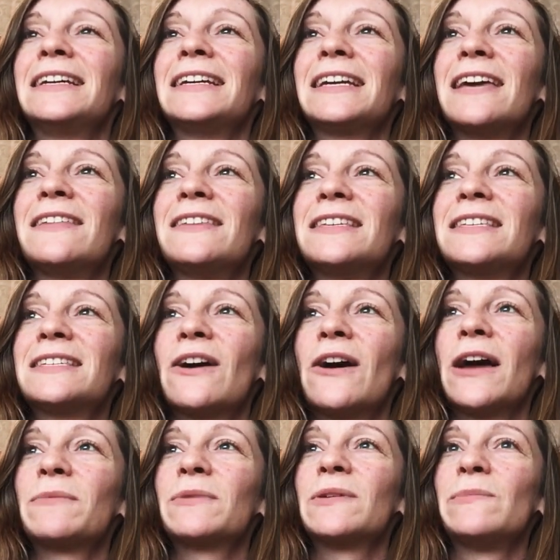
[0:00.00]
yeah, this
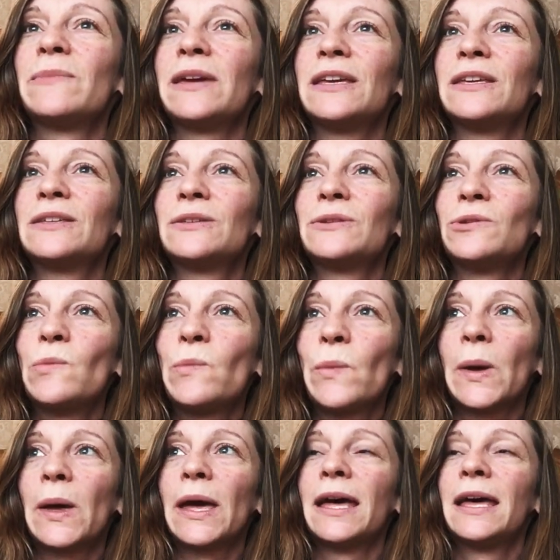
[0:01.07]
time can be
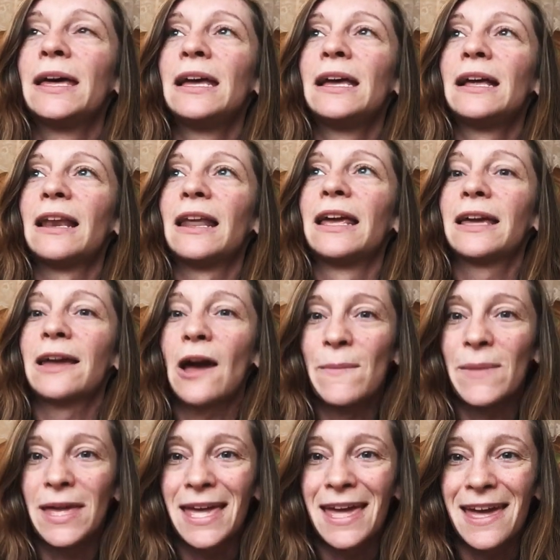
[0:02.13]
super like
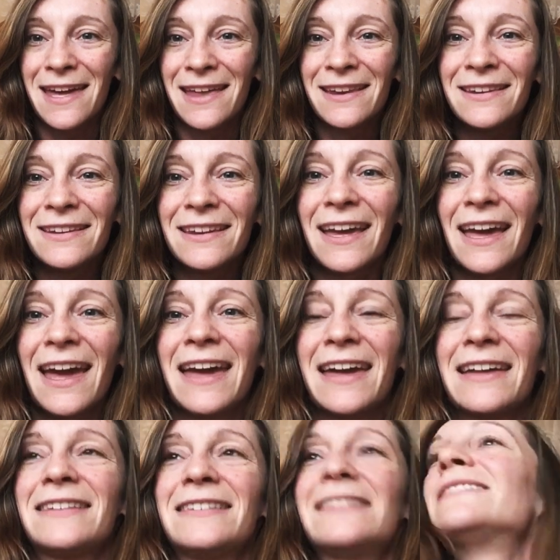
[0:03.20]
coming in
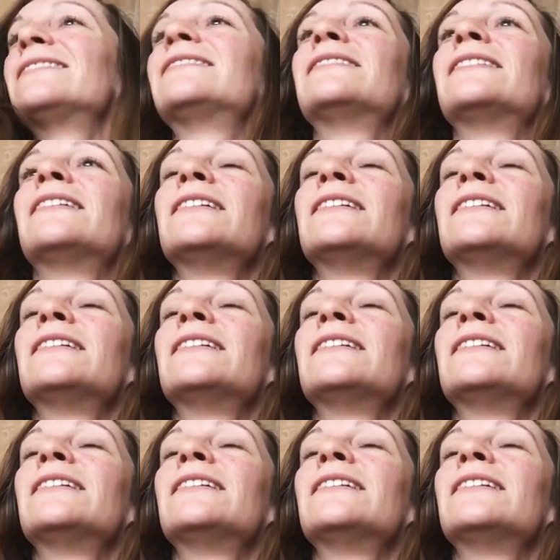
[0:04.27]
and